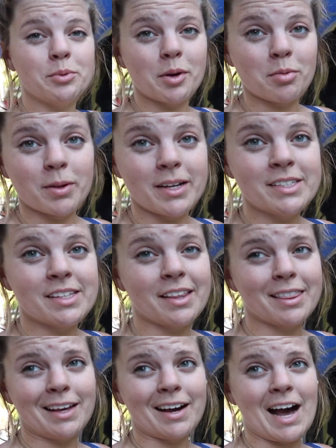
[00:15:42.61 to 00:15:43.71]
we replaced
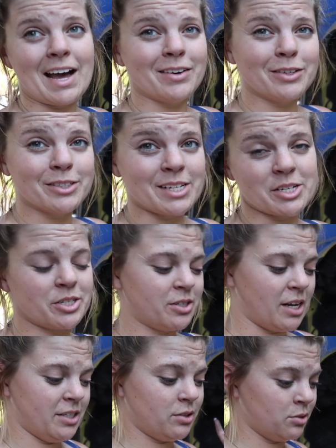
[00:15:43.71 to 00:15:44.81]
the idler tensioner.
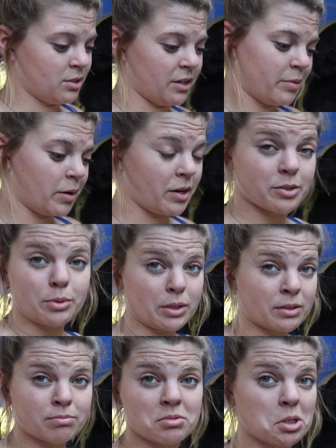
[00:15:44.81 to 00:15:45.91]
As you saw, the bearings were
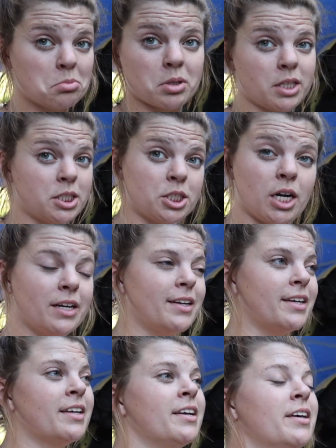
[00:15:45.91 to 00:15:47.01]
completely shot in
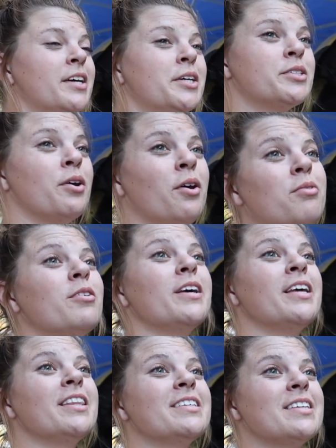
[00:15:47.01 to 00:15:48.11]
it. So
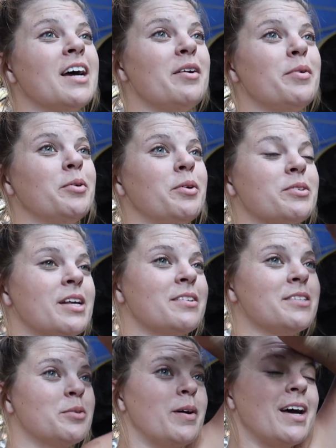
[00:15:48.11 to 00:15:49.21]
hopefully this time it won't sound
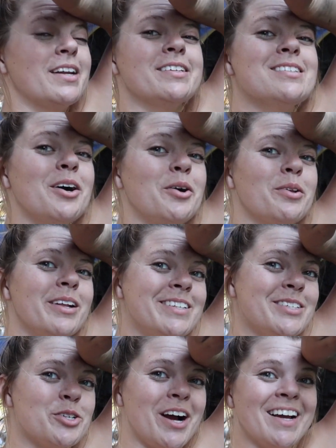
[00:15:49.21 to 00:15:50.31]
so bad. So
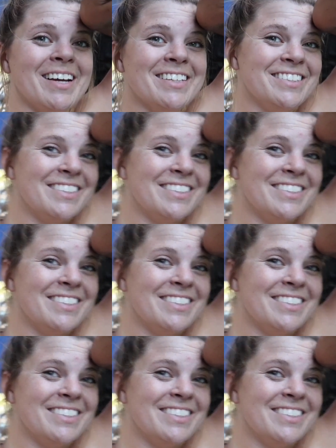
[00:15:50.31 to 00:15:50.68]
let's try it.